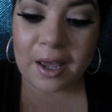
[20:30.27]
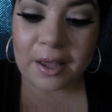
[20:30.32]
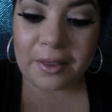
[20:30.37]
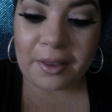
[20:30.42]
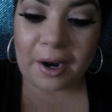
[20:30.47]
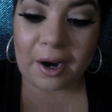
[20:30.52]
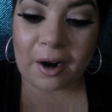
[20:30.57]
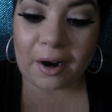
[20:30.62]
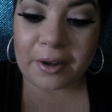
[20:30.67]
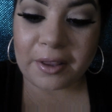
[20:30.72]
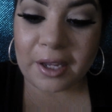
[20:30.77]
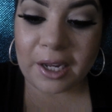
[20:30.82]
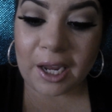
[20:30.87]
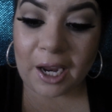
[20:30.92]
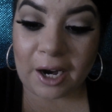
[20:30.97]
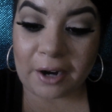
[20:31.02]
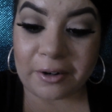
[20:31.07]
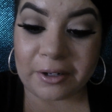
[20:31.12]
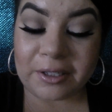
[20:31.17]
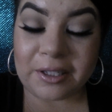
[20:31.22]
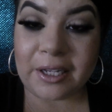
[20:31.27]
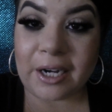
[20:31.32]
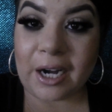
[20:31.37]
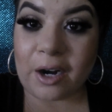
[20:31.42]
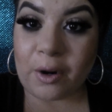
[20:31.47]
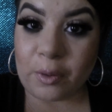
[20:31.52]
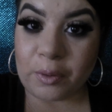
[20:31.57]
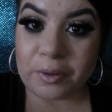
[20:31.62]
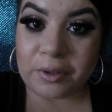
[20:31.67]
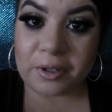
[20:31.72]
they are the Cara that
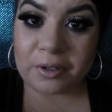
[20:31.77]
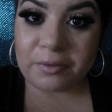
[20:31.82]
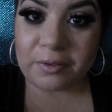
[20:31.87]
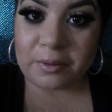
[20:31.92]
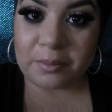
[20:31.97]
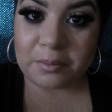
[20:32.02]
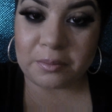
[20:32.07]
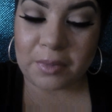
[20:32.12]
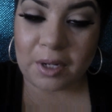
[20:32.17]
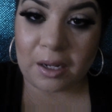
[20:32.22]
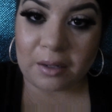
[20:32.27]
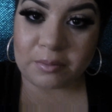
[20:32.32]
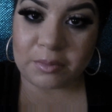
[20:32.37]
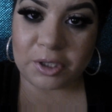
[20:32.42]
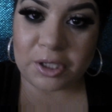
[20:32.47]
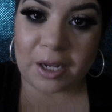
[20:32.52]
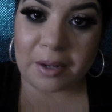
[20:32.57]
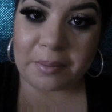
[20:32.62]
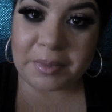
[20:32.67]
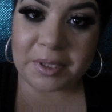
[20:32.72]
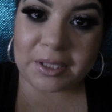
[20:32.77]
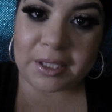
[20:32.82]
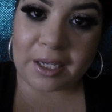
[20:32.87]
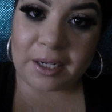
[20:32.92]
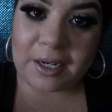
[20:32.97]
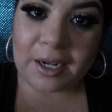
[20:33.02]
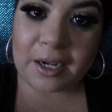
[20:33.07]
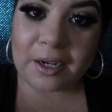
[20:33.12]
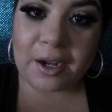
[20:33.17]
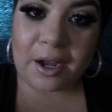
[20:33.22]
I ordered from
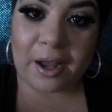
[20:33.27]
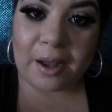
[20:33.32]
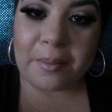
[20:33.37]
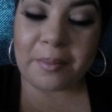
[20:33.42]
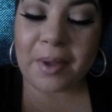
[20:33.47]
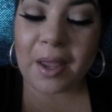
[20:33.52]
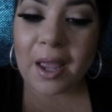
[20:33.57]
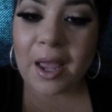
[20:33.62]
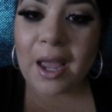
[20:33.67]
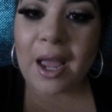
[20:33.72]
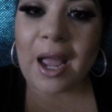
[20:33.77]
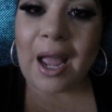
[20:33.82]
shopmissa.com,